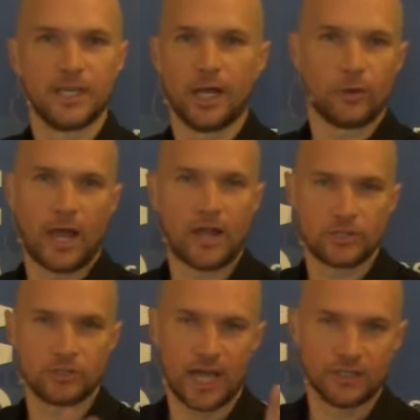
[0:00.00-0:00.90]
Otherwise,
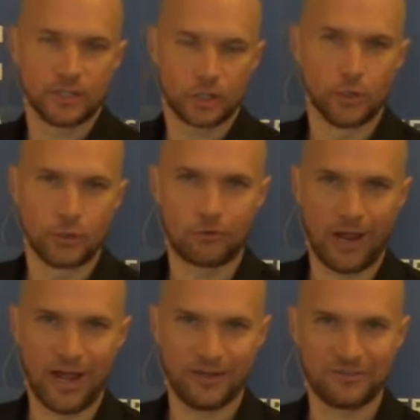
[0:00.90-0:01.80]
you're not in the cool
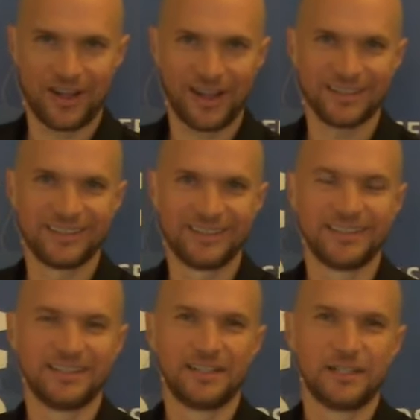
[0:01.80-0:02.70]
crowd, right?
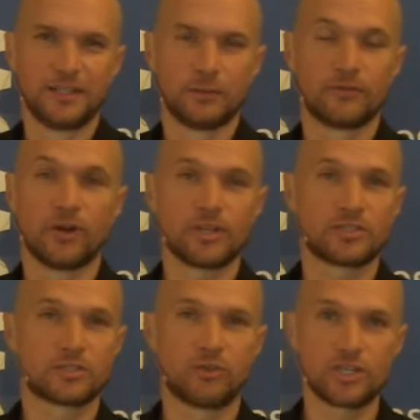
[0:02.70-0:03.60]
Well, for us
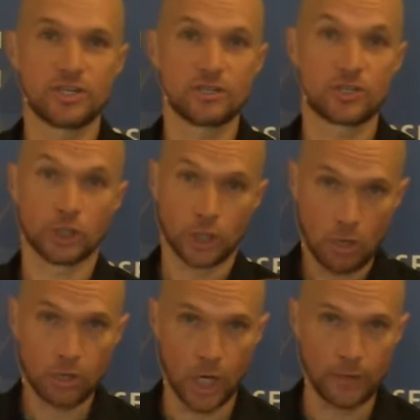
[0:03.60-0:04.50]
as Christians, the
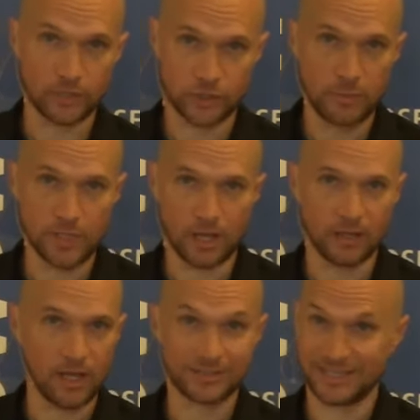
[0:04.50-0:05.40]
logo that should be on
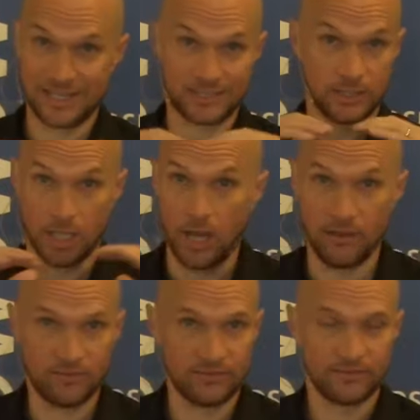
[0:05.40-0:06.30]
us is
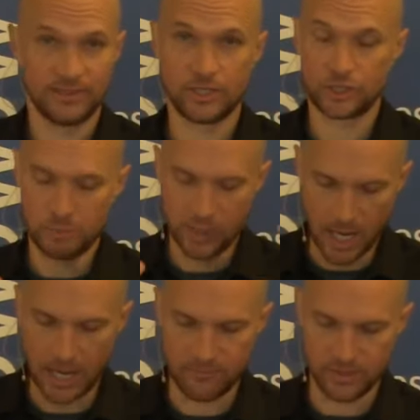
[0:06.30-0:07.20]
love. It should be
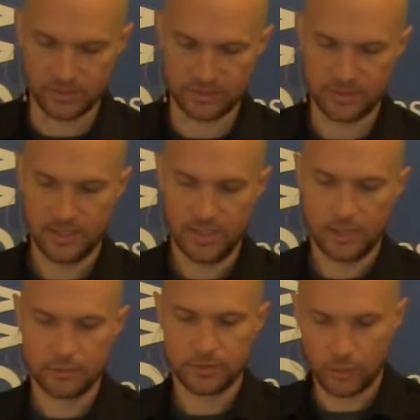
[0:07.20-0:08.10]
obvious
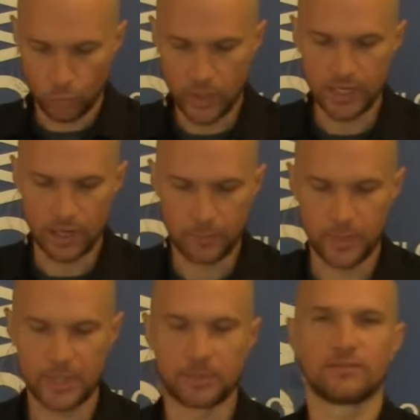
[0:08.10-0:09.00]
that we are
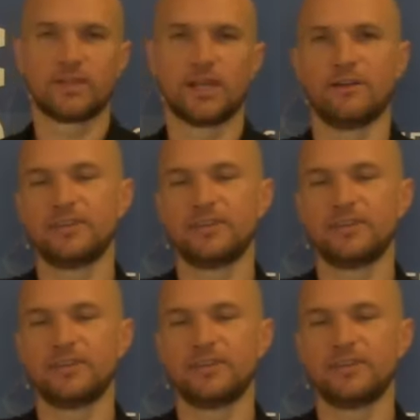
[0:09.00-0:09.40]
people of love.